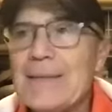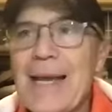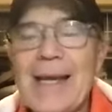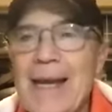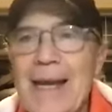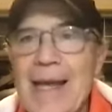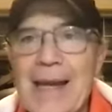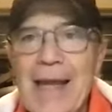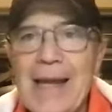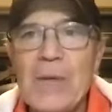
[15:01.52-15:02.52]
and,
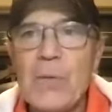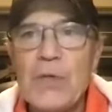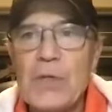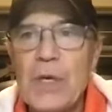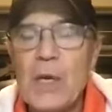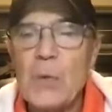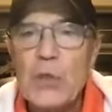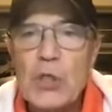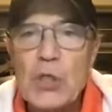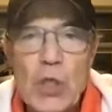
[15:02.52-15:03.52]
and, and it was, it
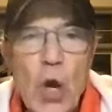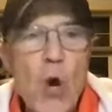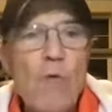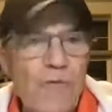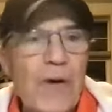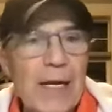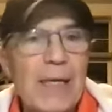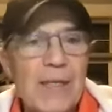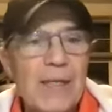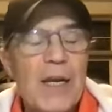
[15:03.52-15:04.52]
was so
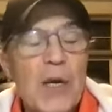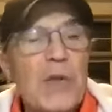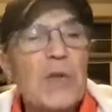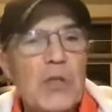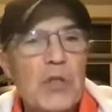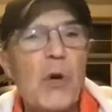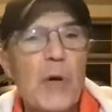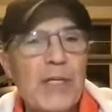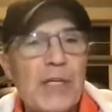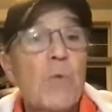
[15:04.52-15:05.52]
fun to hear their
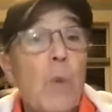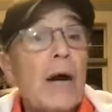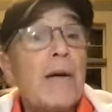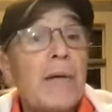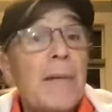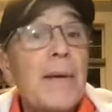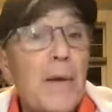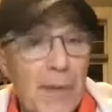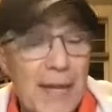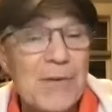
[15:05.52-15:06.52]
stories and welcome them
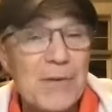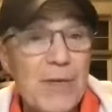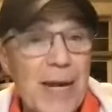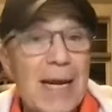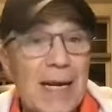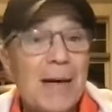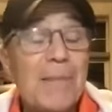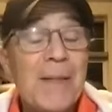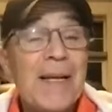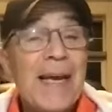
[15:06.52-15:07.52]
into the Thousand Day
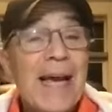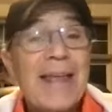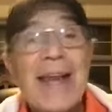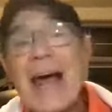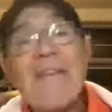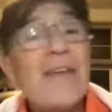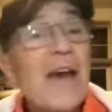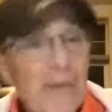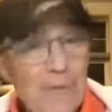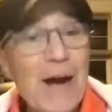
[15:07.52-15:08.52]
Club, and then have the
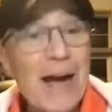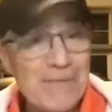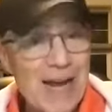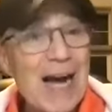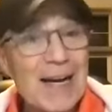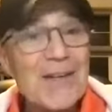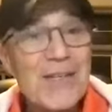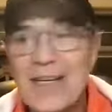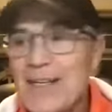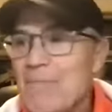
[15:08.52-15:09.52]
other five
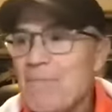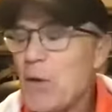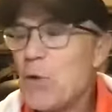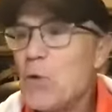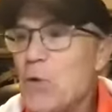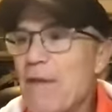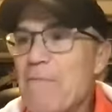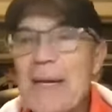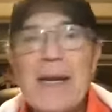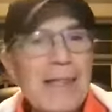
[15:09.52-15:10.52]
guys who
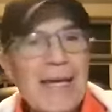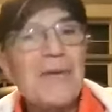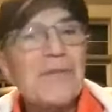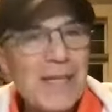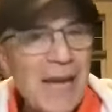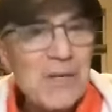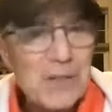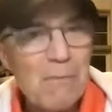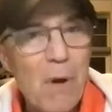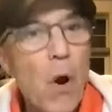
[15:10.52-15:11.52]
have been a thousand days
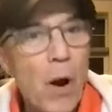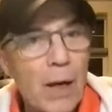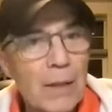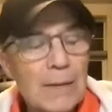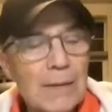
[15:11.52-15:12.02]
or more